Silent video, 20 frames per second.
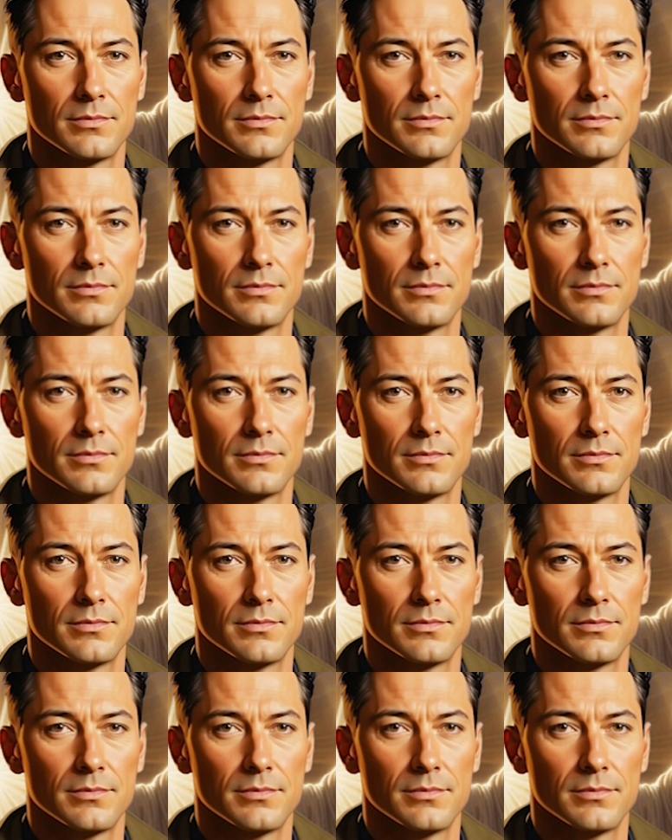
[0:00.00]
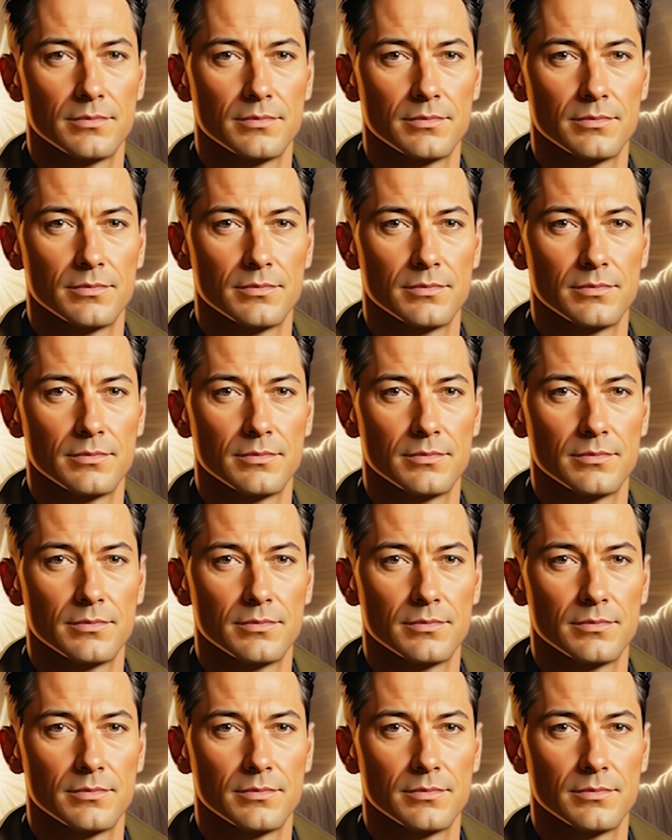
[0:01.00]

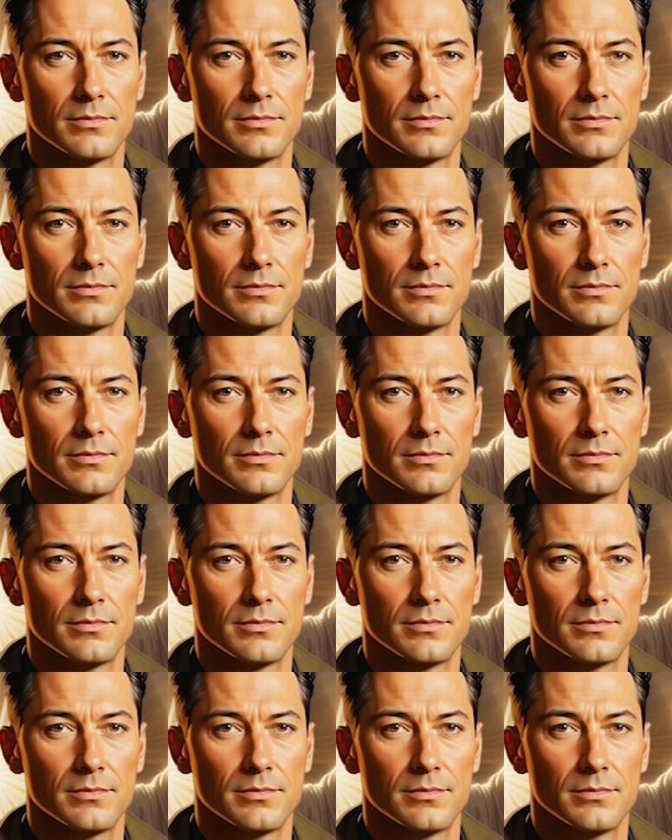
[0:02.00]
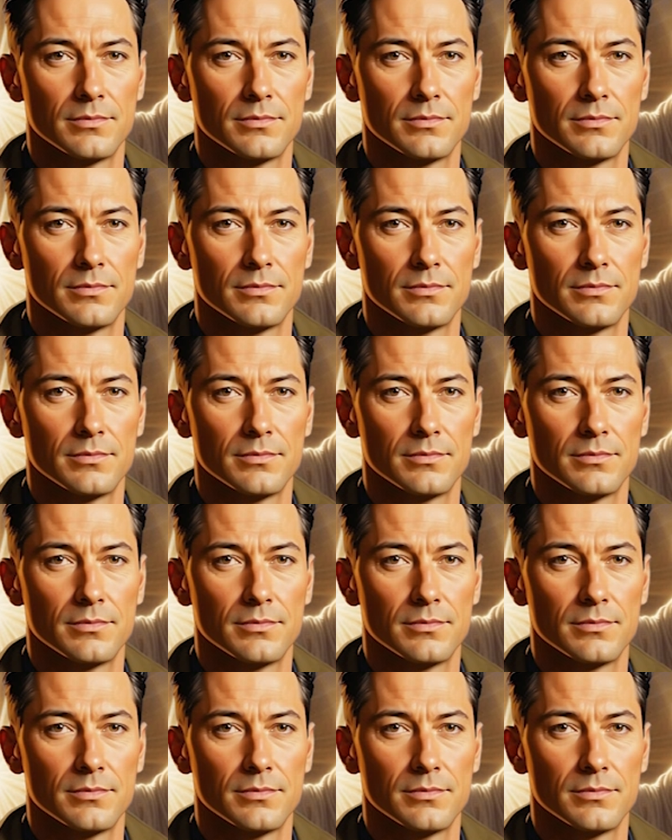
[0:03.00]

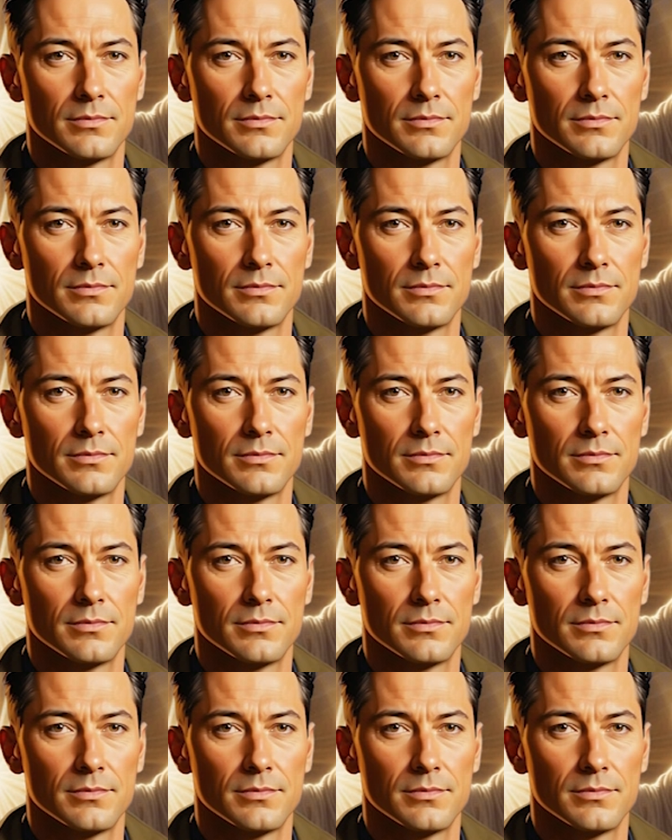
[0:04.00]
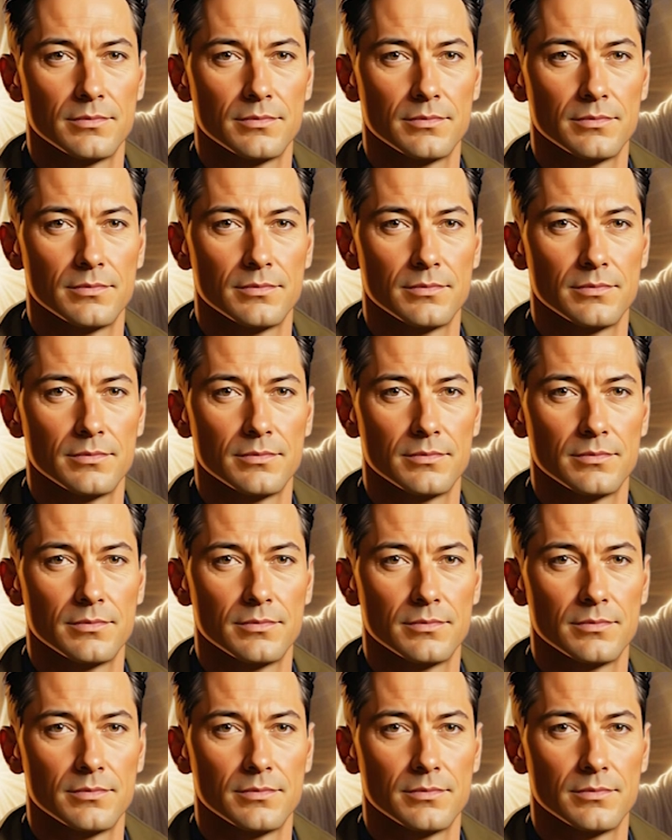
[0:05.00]

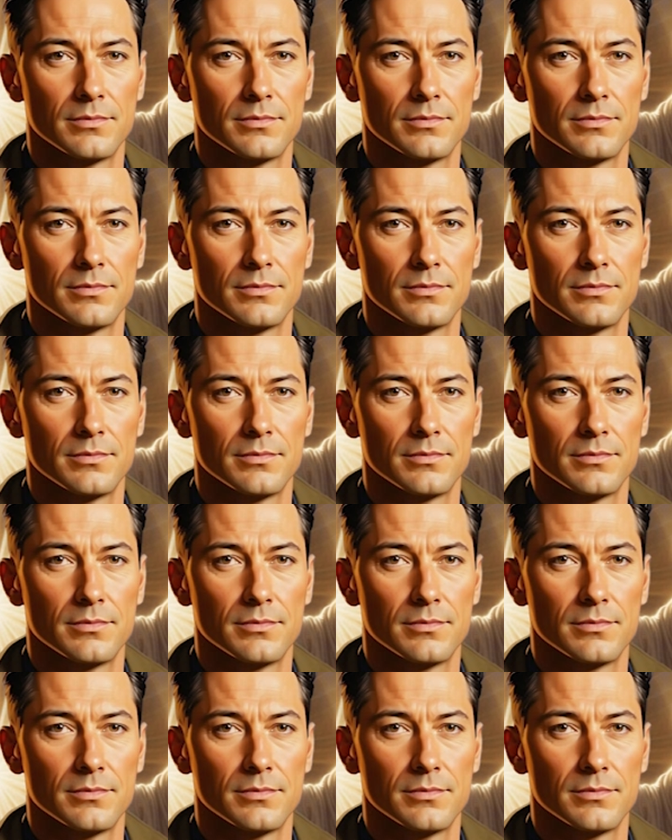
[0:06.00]
(no lip movement)